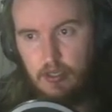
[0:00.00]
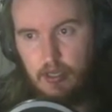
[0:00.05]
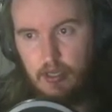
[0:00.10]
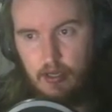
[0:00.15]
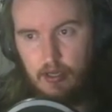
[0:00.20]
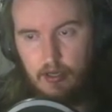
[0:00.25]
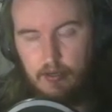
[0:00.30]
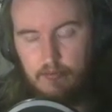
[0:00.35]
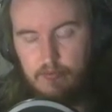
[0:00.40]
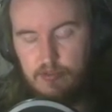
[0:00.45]

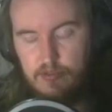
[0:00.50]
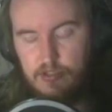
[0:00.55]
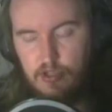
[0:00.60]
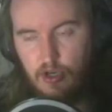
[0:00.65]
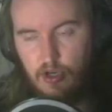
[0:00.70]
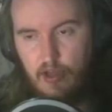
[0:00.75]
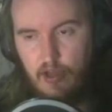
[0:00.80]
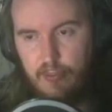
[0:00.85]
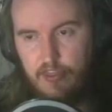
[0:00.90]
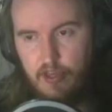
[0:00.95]

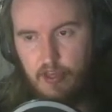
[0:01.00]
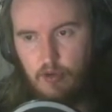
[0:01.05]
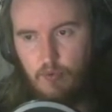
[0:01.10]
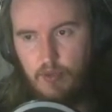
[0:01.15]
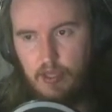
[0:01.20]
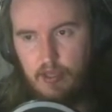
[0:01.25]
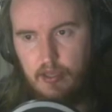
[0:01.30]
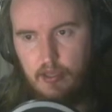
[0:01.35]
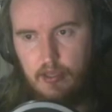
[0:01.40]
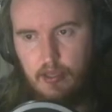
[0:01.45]
So I think
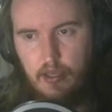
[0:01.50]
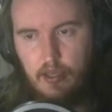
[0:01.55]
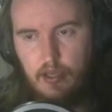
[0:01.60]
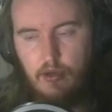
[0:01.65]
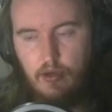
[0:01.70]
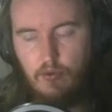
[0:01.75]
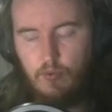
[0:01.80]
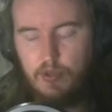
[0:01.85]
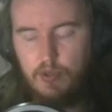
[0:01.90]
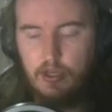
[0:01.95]
we
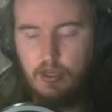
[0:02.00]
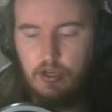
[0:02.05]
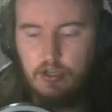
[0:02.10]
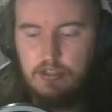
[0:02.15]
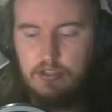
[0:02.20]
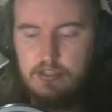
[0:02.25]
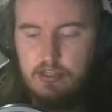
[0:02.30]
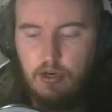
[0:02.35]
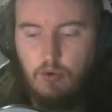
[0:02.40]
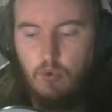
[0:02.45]
can
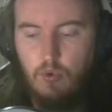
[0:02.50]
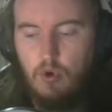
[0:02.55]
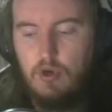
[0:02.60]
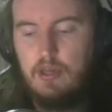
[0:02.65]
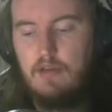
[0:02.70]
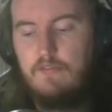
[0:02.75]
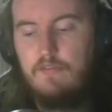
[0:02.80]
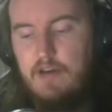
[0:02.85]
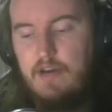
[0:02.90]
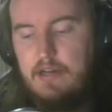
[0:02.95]
consider
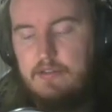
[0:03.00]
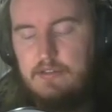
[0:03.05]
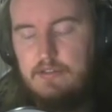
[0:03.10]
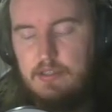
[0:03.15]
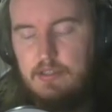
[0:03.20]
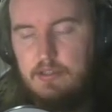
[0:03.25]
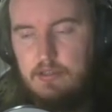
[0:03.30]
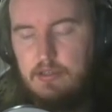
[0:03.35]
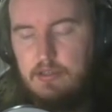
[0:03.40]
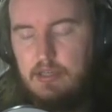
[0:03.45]
Walking
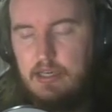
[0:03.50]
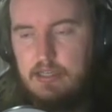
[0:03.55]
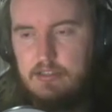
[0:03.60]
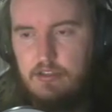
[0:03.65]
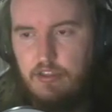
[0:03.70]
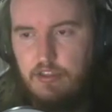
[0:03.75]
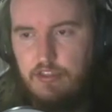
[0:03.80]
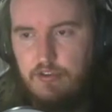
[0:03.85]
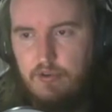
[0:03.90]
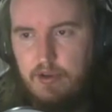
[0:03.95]
Fountain
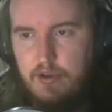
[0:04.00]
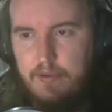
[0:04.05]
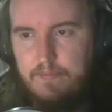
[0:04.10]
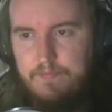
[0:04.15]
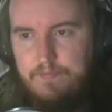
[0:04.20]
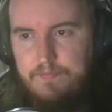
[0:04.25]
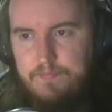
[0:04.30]
as a 3.